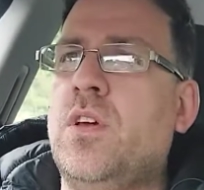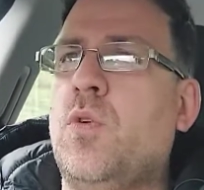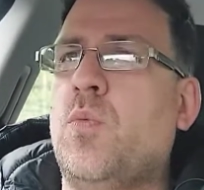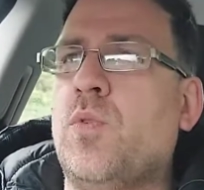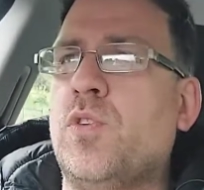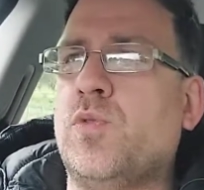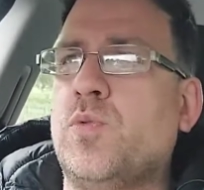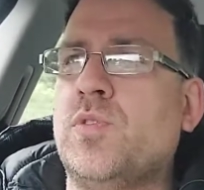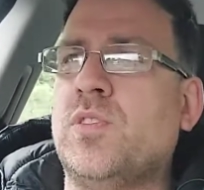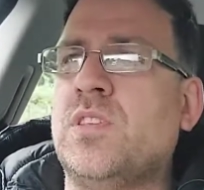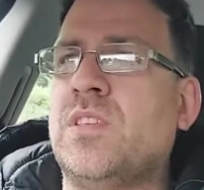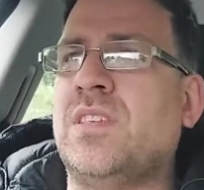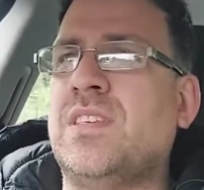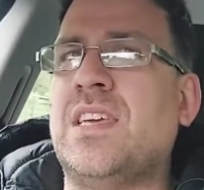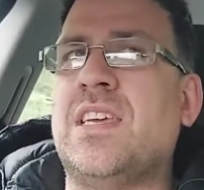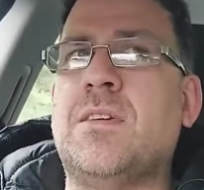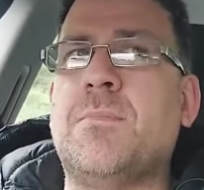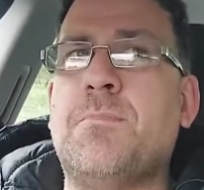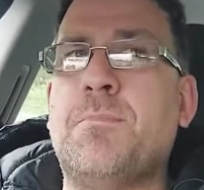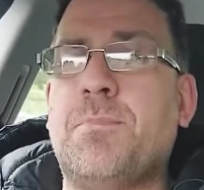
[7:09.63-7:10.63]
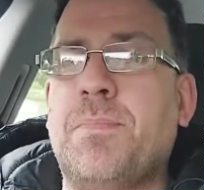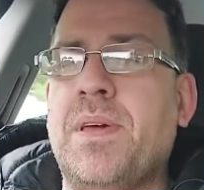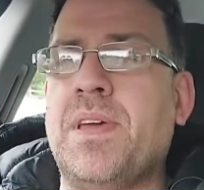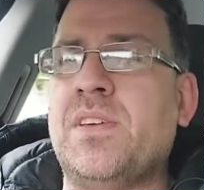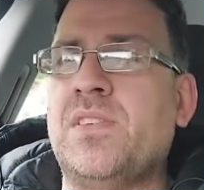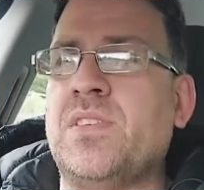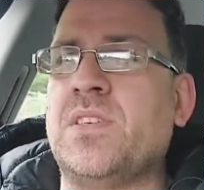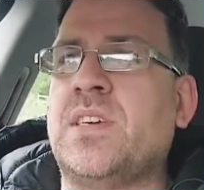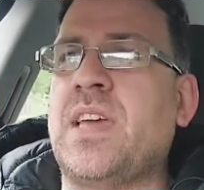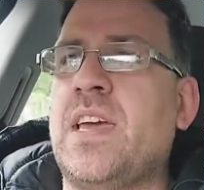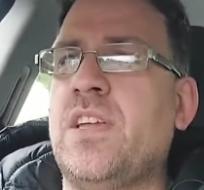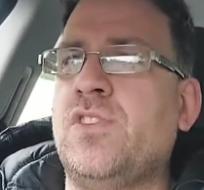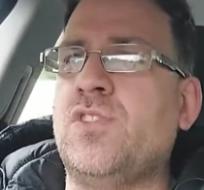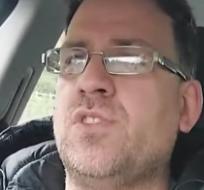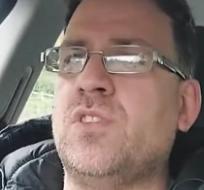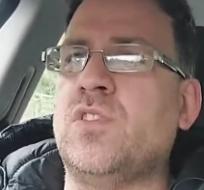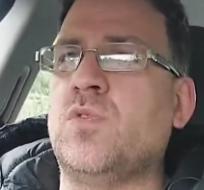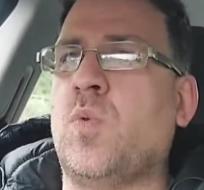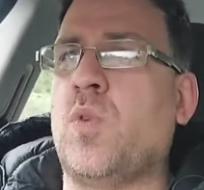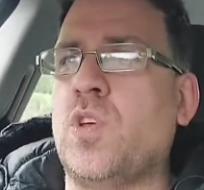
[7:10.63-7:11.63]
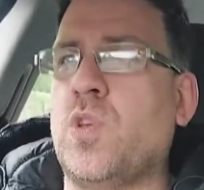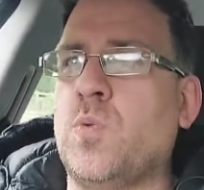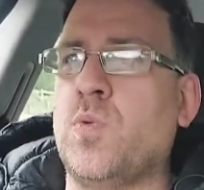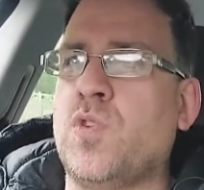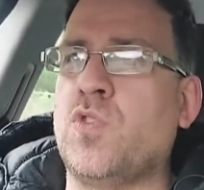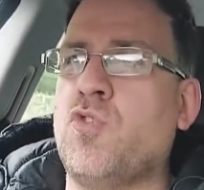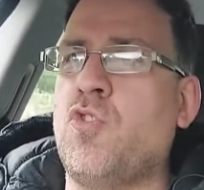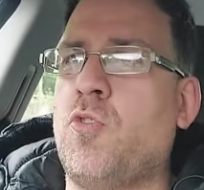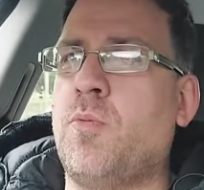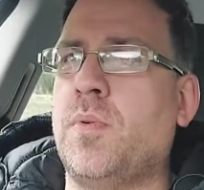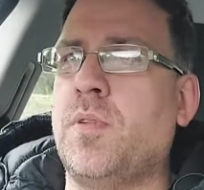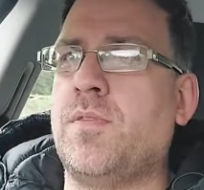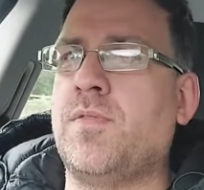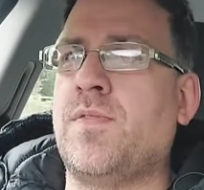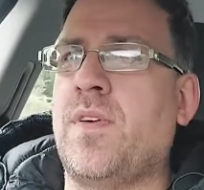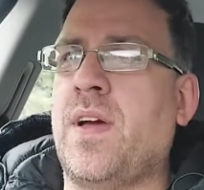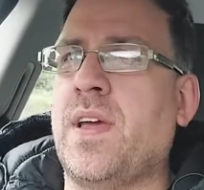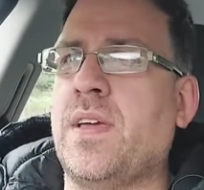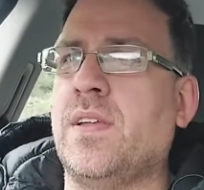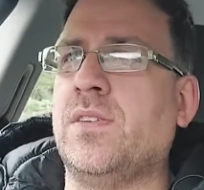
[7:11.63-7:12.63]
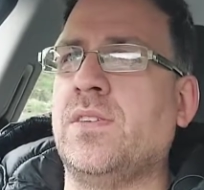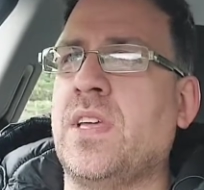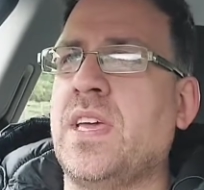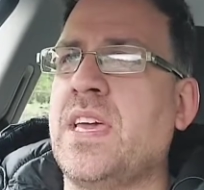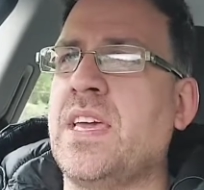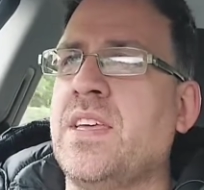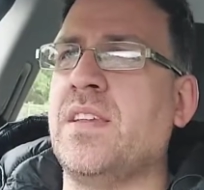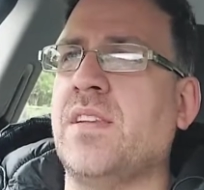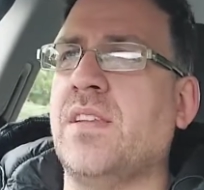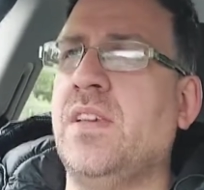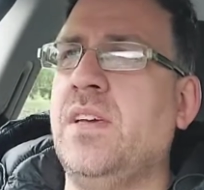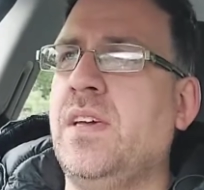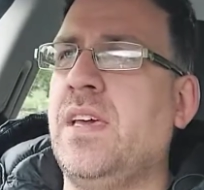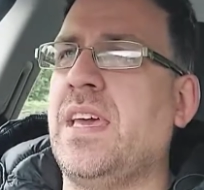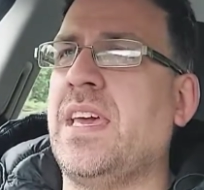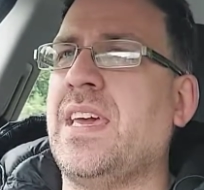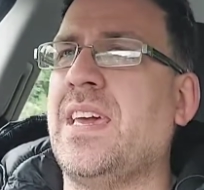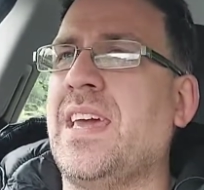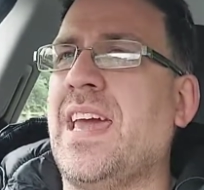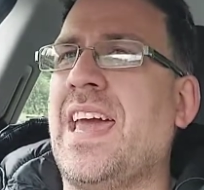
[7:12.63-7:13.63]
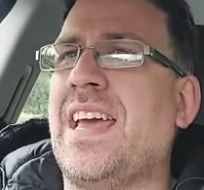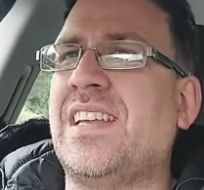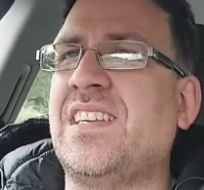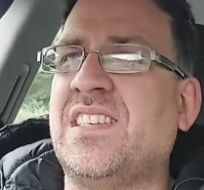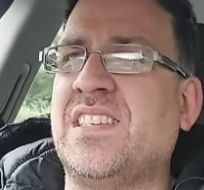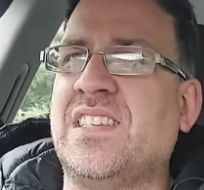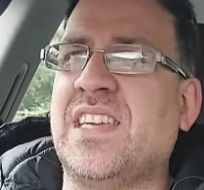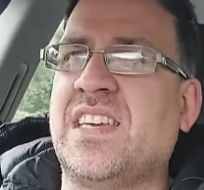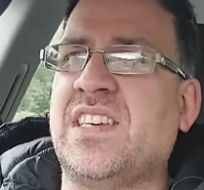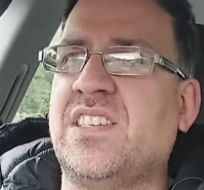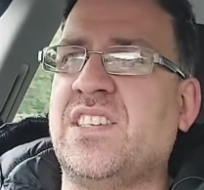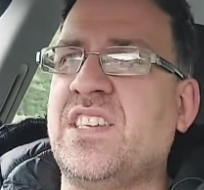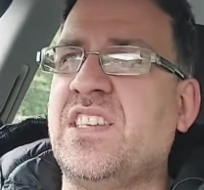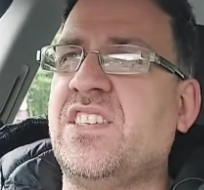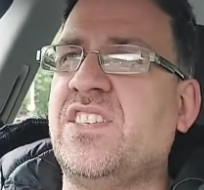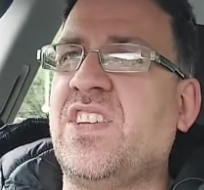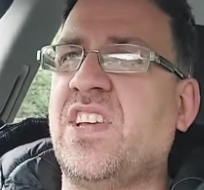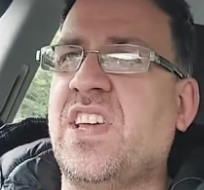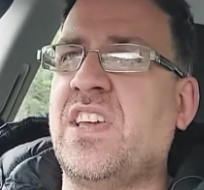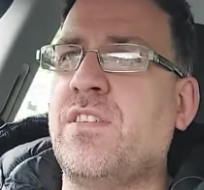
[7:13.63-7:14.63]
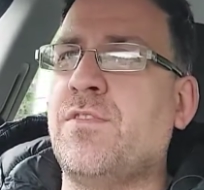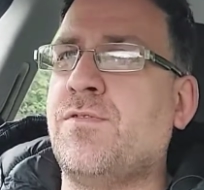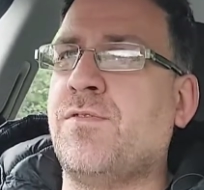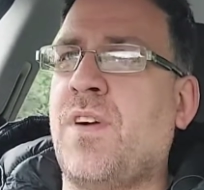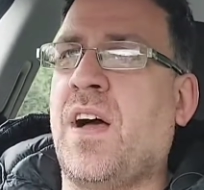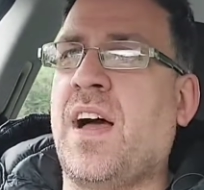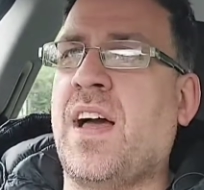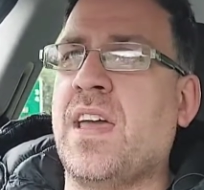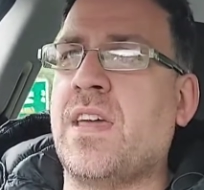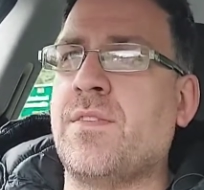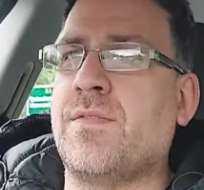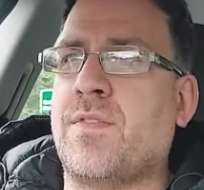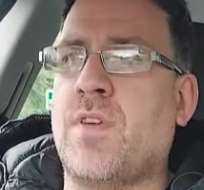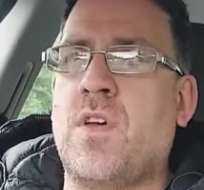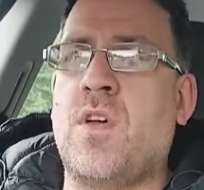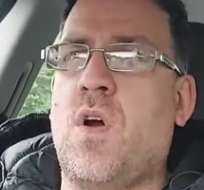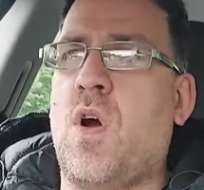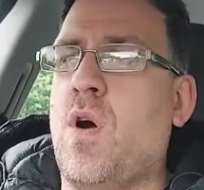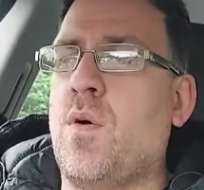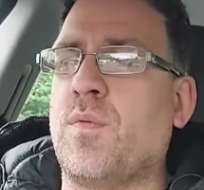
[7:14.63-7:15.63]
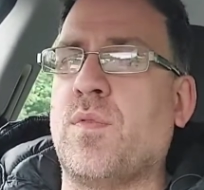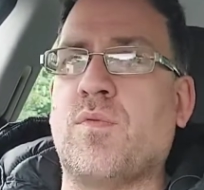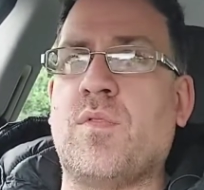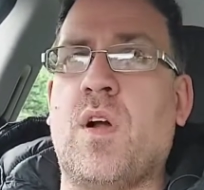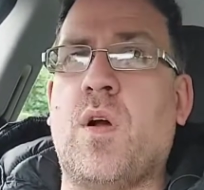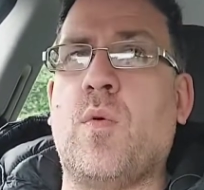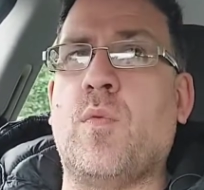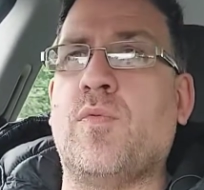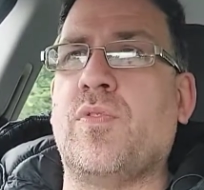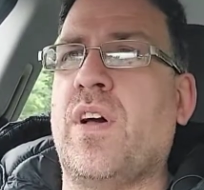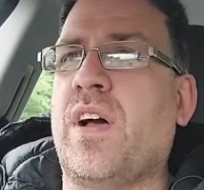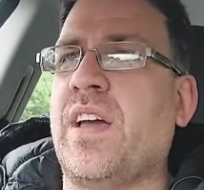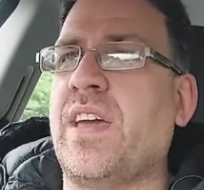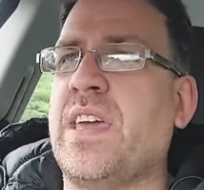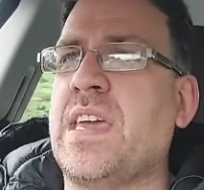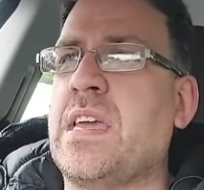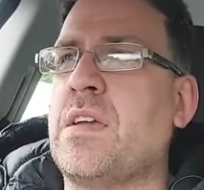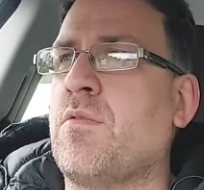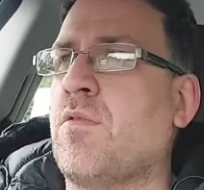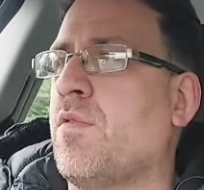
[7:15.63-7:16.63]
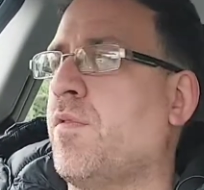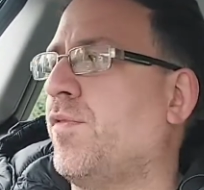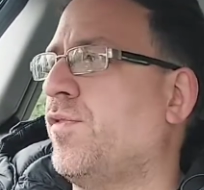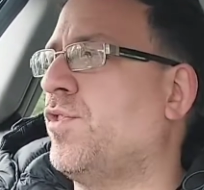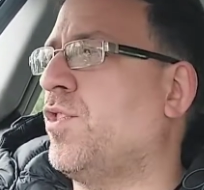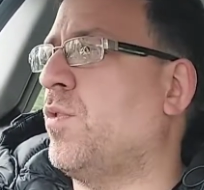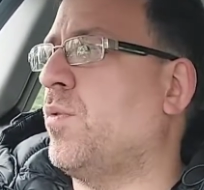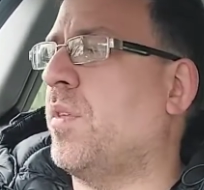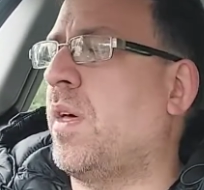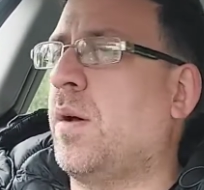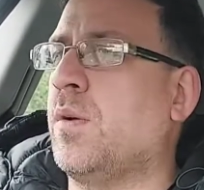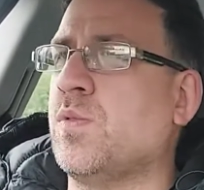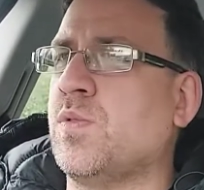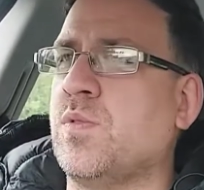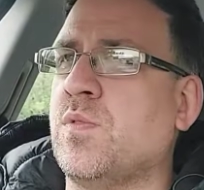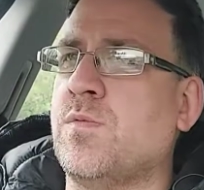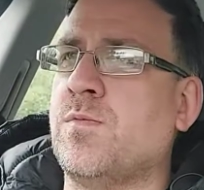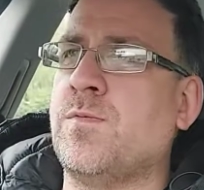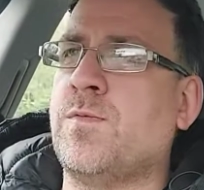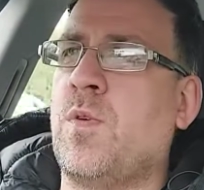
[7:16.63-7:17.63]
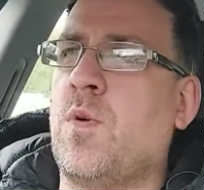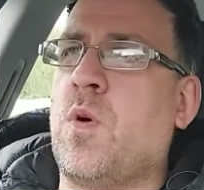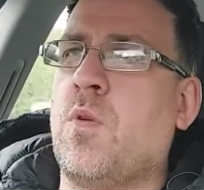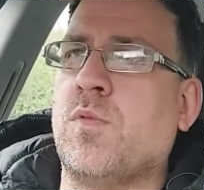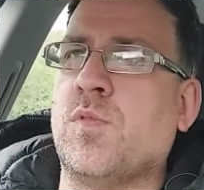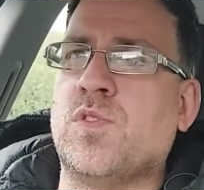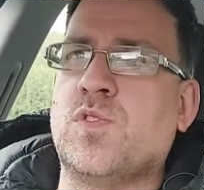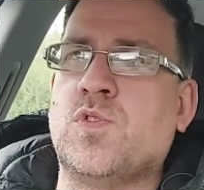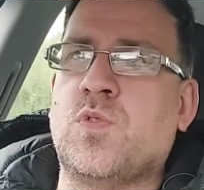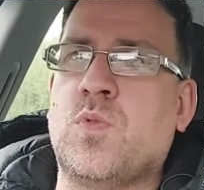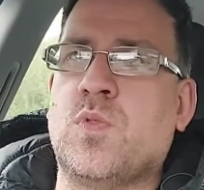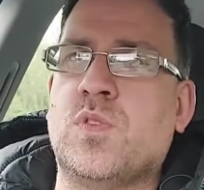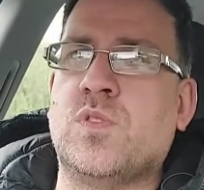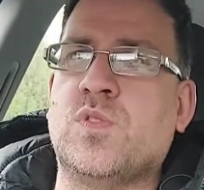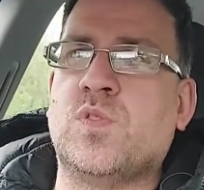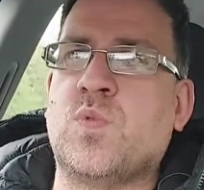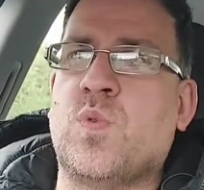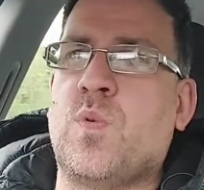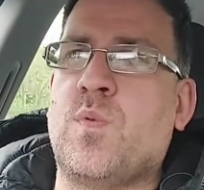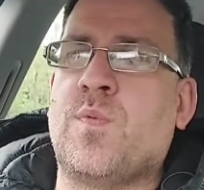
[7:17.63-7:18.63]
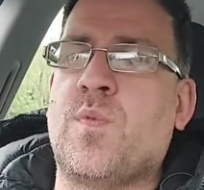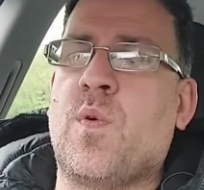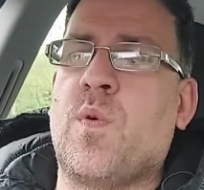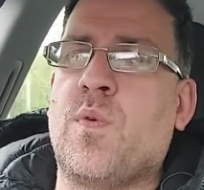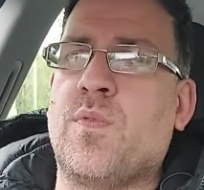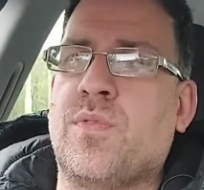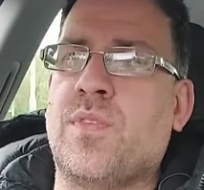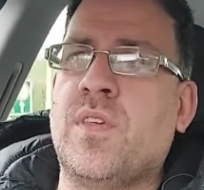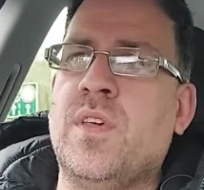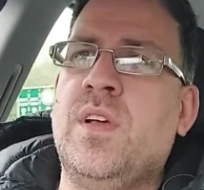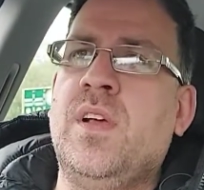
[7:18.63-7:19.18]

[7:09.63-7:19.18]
which was the same basic engine as what you would normally find in a S60 T5 of around that era of 2004 and so on and so forth.